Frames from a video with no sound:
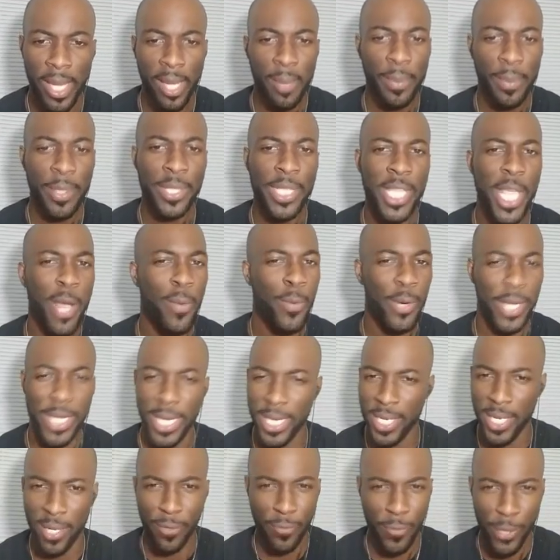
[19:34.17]
But there were
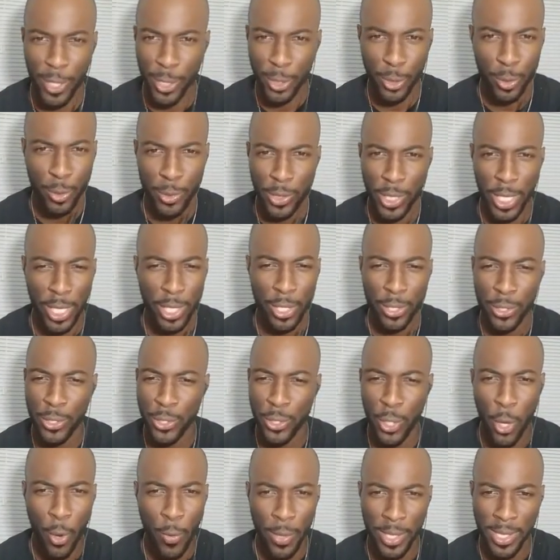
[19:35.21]
individuals that are
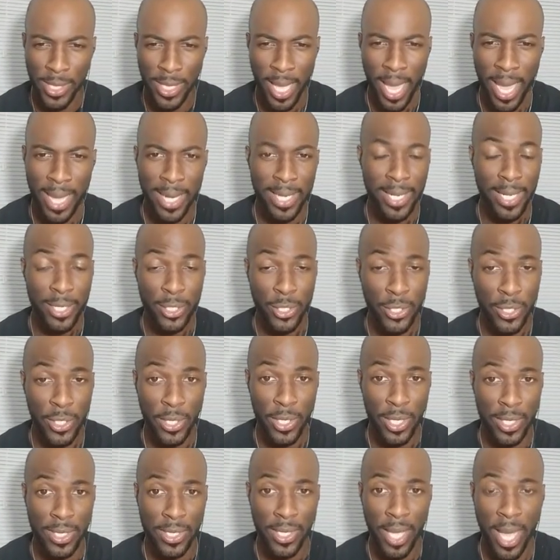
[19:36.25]
so excited, they're still
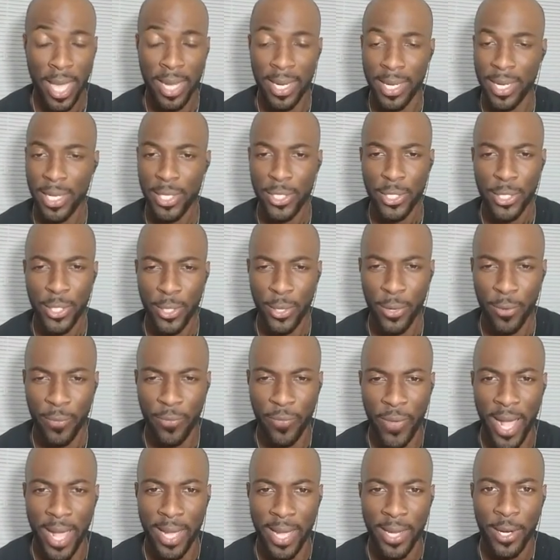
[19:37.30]
excited, and they're still on
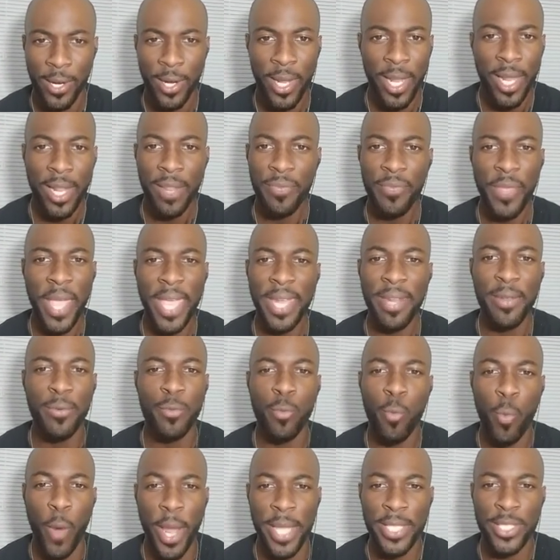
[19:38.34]
fire. They
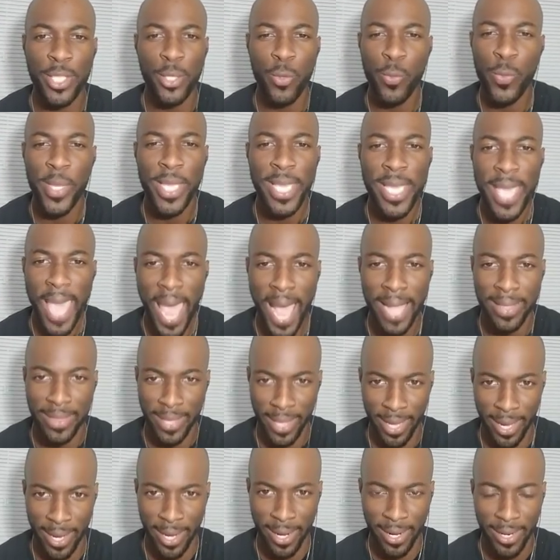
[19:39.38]
didn't wait till we got
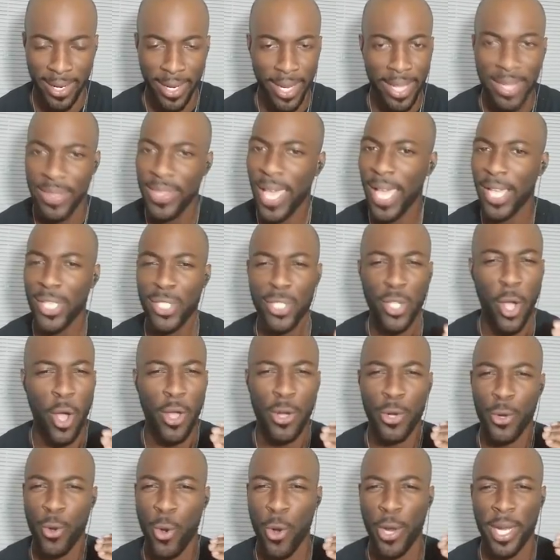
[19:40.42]
there. They
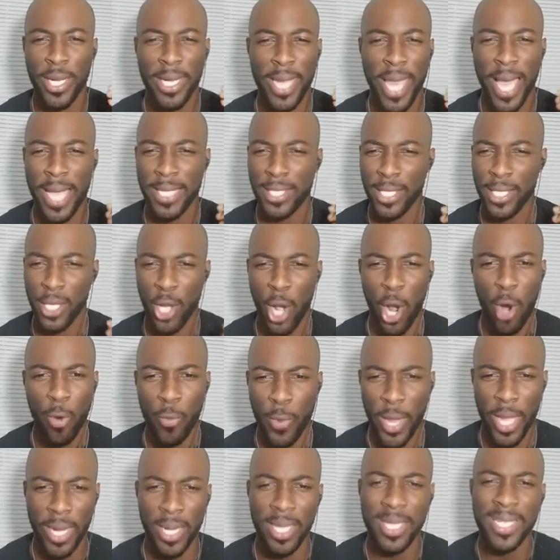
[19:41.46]
started organizing
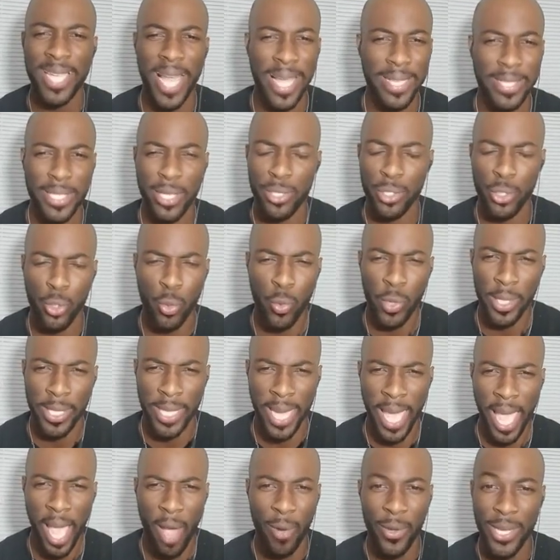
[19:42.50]
already, like they're doing
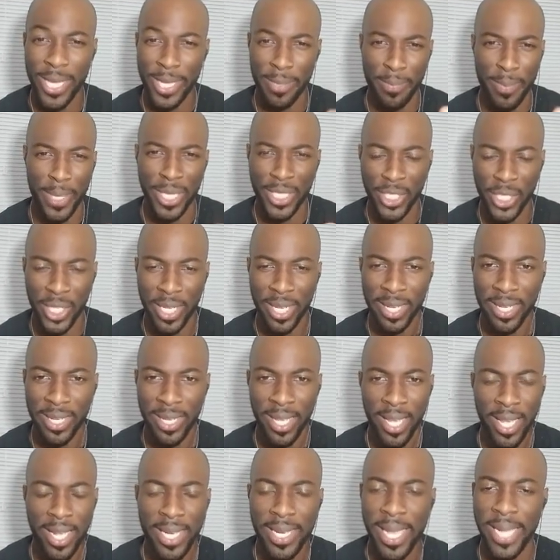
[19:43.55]
now in Michigan,
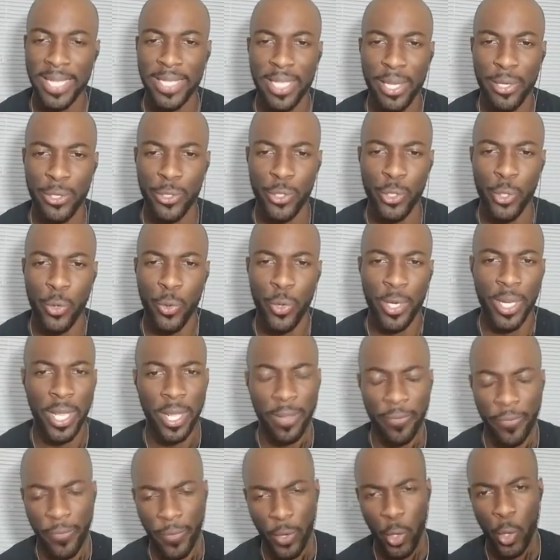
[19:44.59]
like they're doing
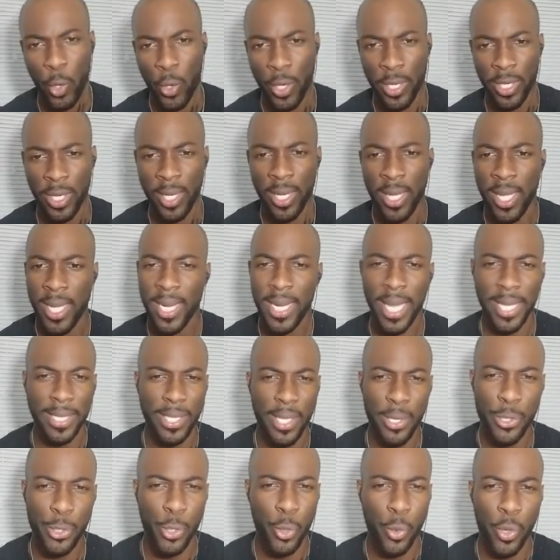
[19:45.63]
in Florida, like
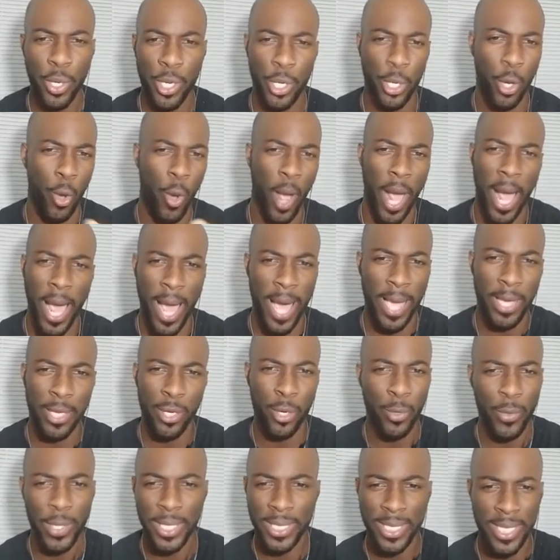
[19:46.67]
they're doing in
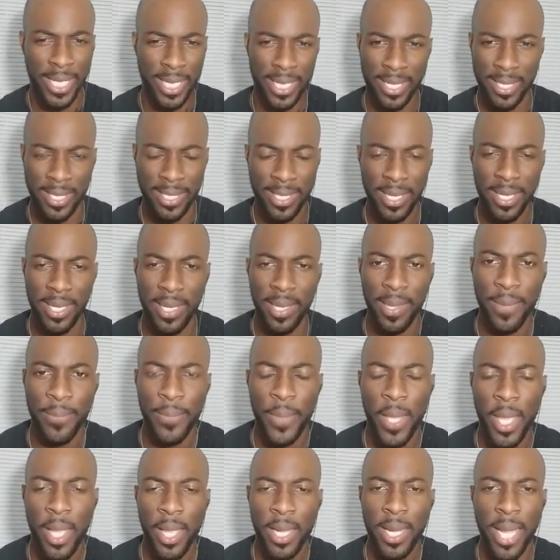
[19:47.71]
Ohio and Tennessee,
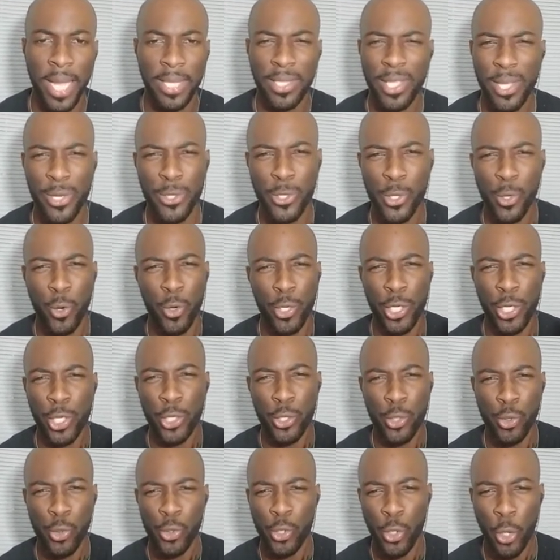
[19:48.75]
like they're doing in
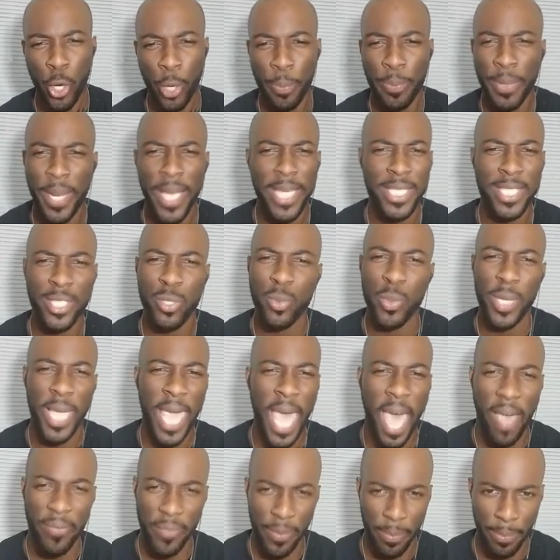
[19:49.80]
New York, places we
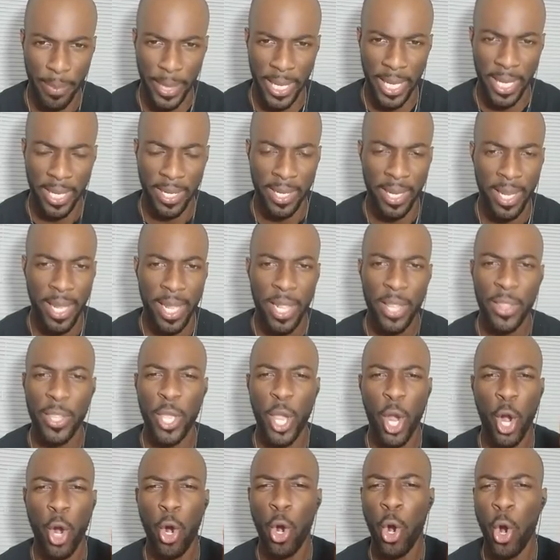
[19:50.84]
haven't been.
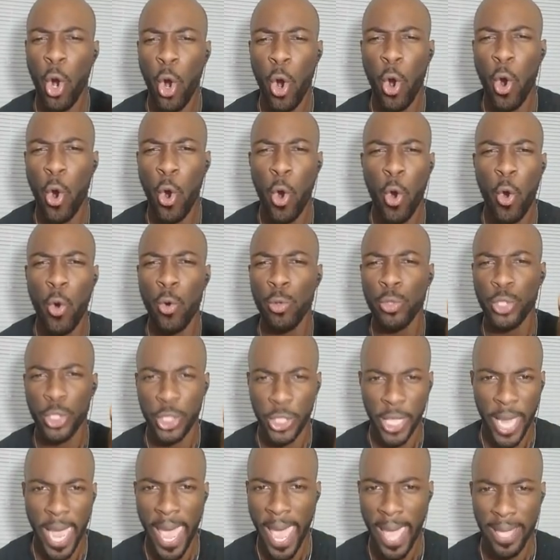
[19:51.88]
There are whole
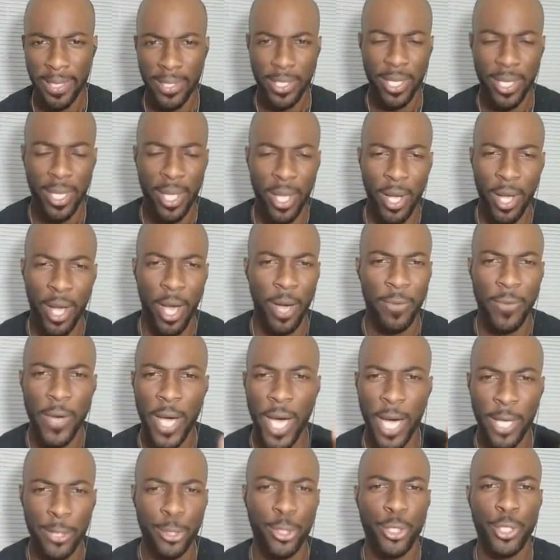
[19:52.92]
chats of
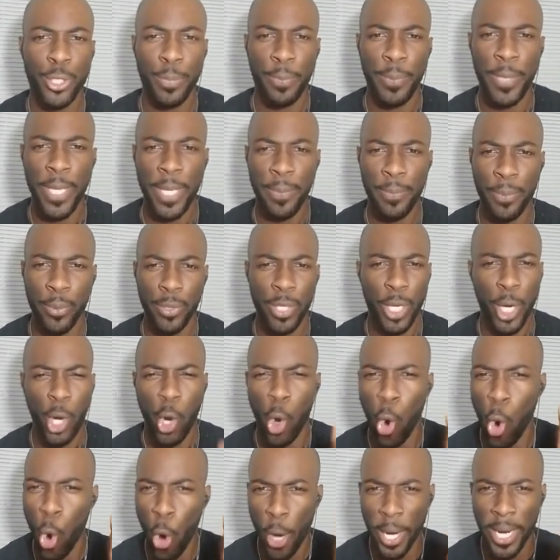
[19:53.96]
hundreds of people that are
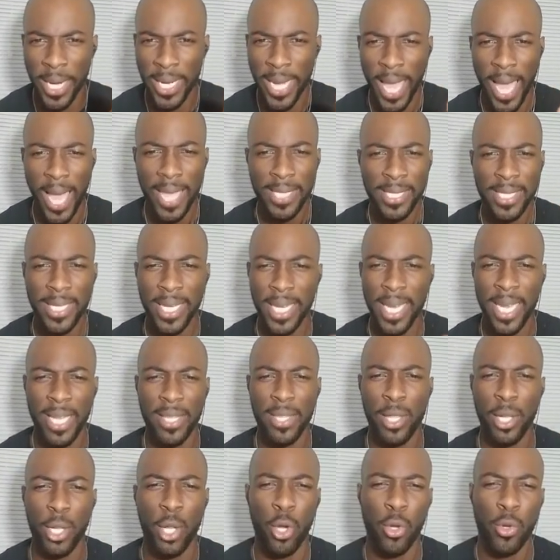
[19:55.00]
organizing in
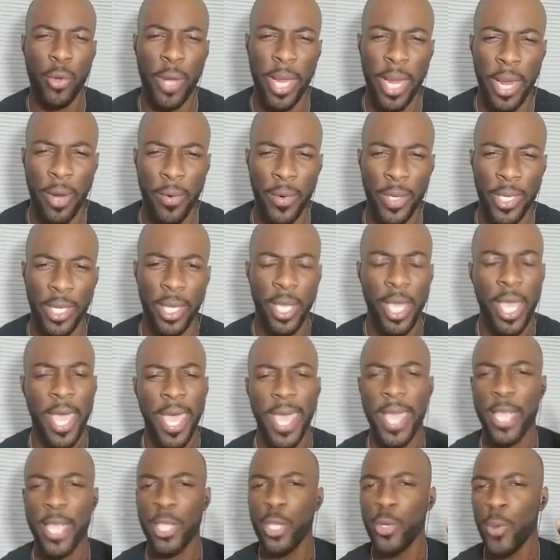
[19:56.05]
their local area.
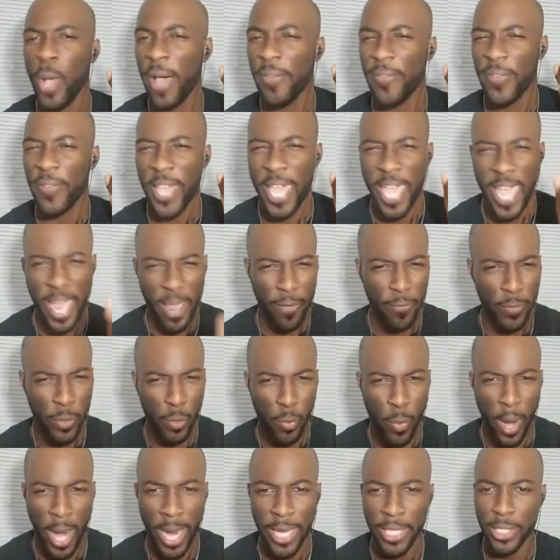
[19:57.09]
And you have every
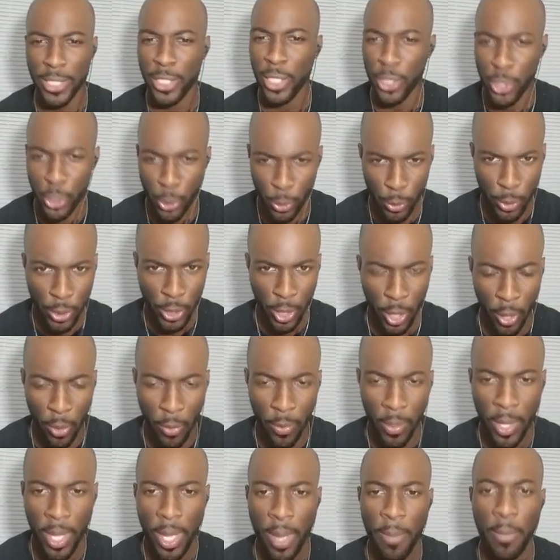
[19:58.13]
right to do so.
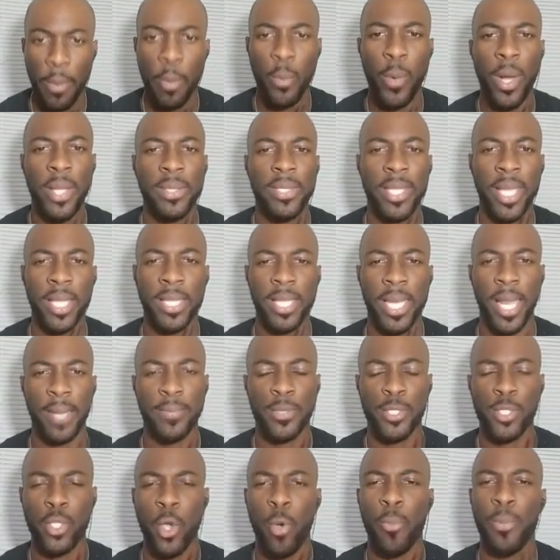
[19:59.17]
But one thing that I'm
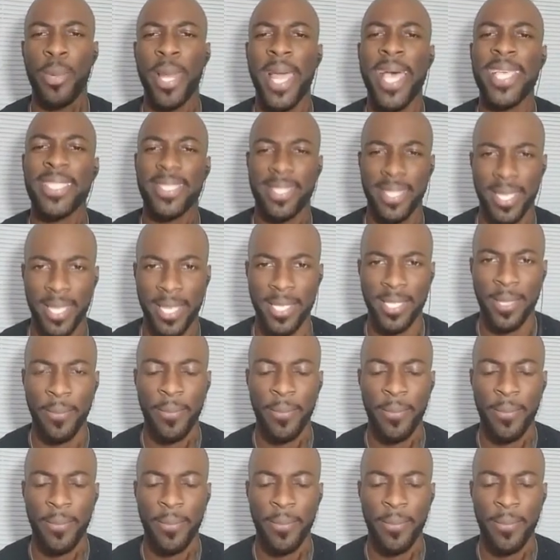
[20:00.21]
so blessed is